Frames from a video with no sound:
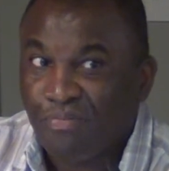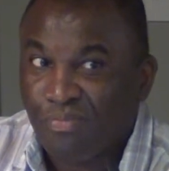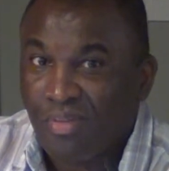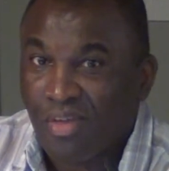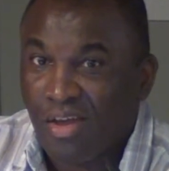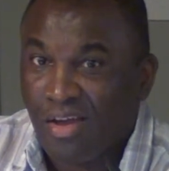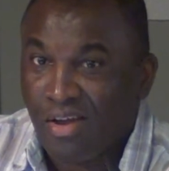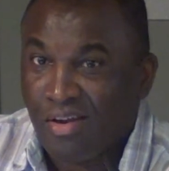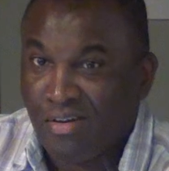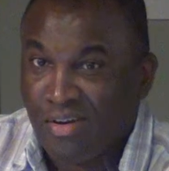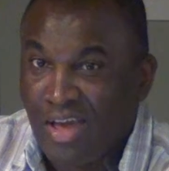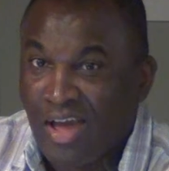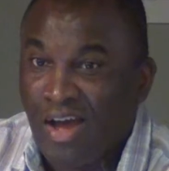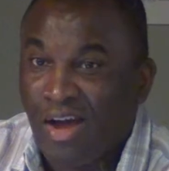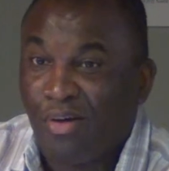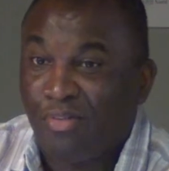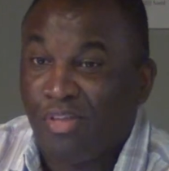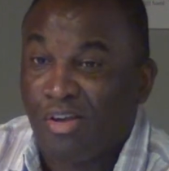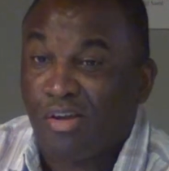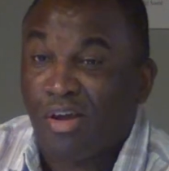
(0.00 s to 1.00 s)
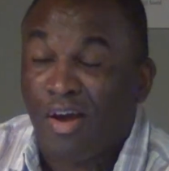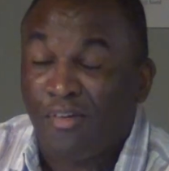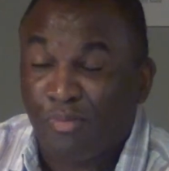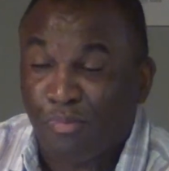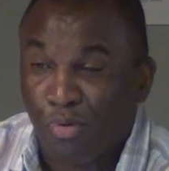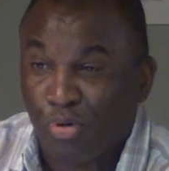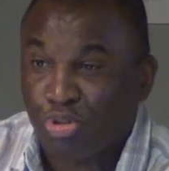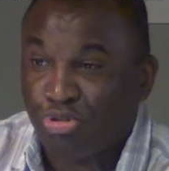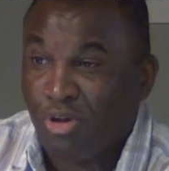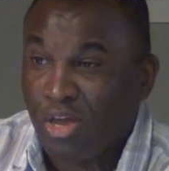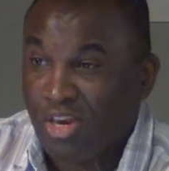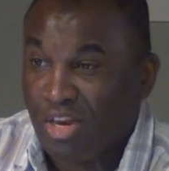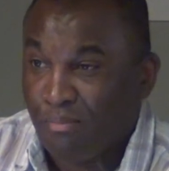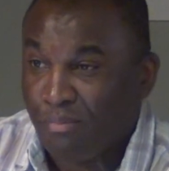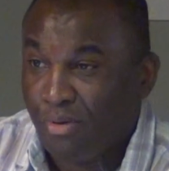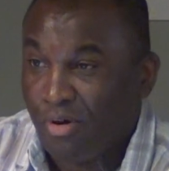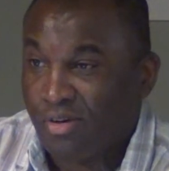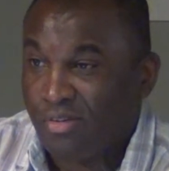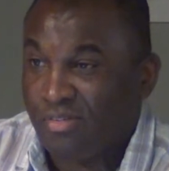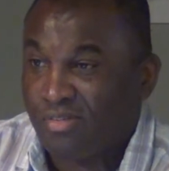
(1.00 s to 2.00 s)
And now they're comfortable trading
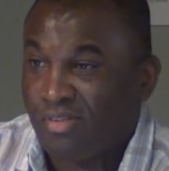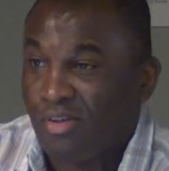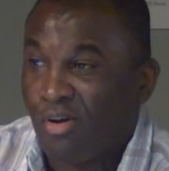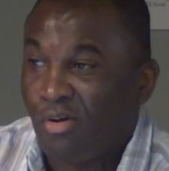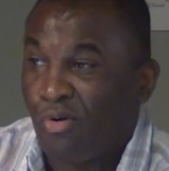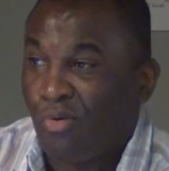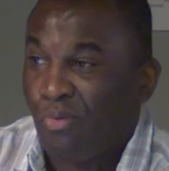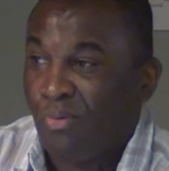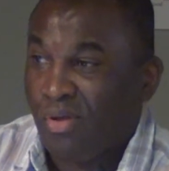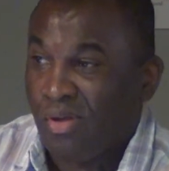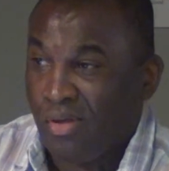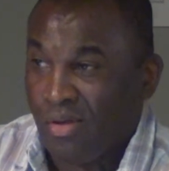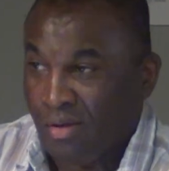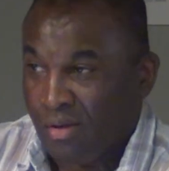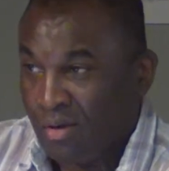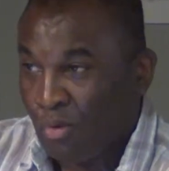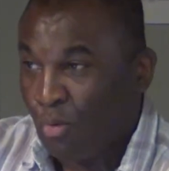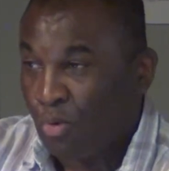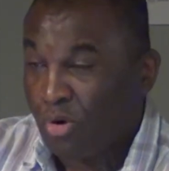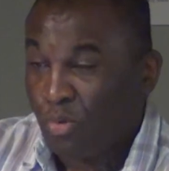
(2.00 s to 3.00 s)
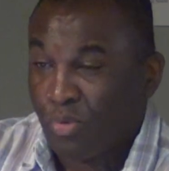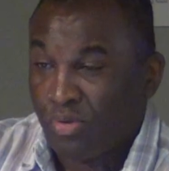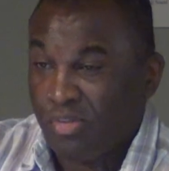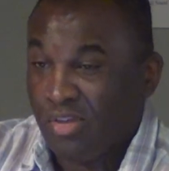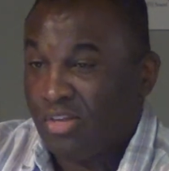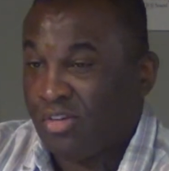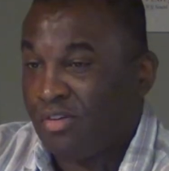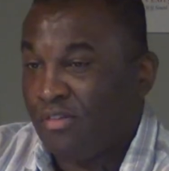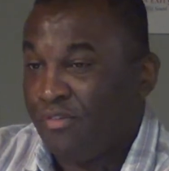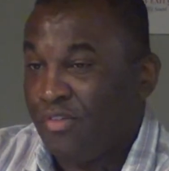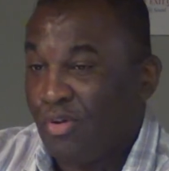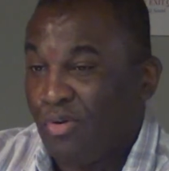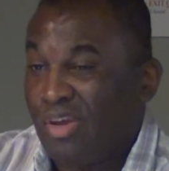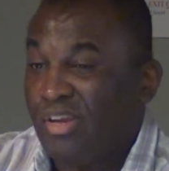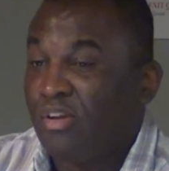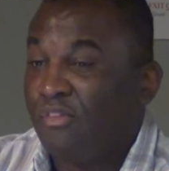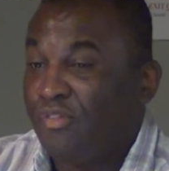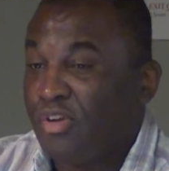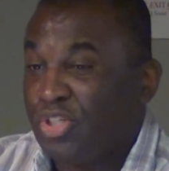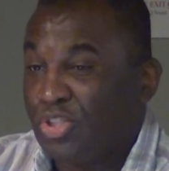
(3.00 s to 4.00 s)
puts, so we work with each of you
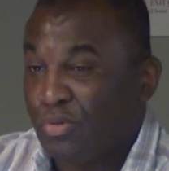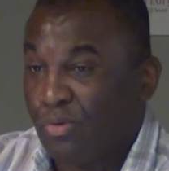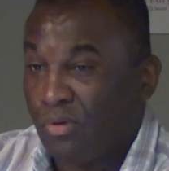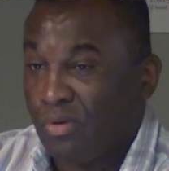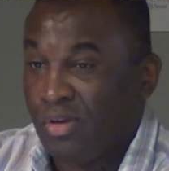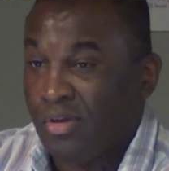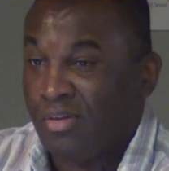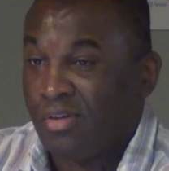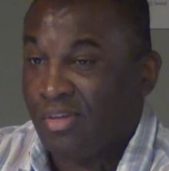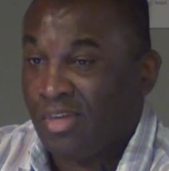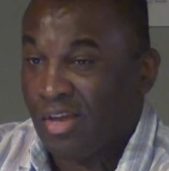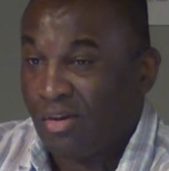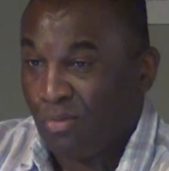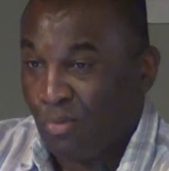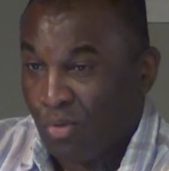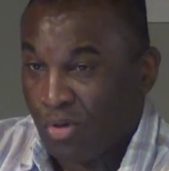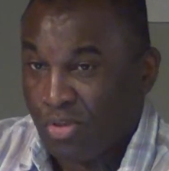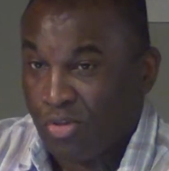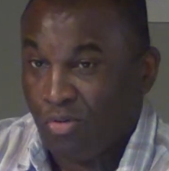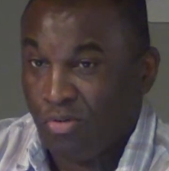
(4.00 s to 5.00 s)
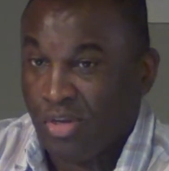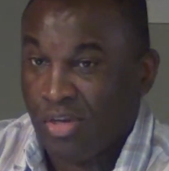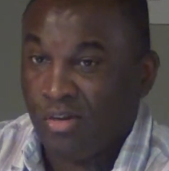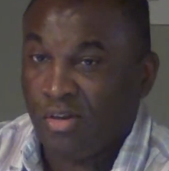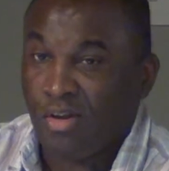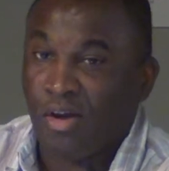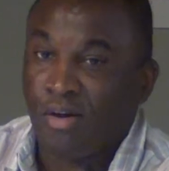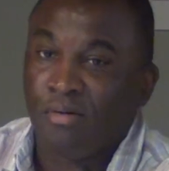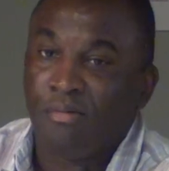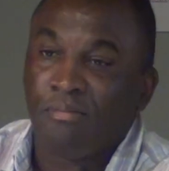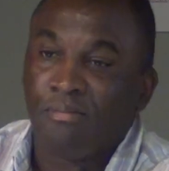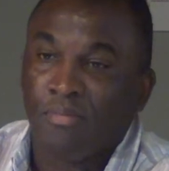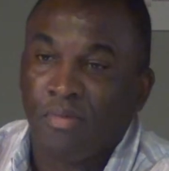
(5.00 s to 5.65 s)
individually to get what you need done.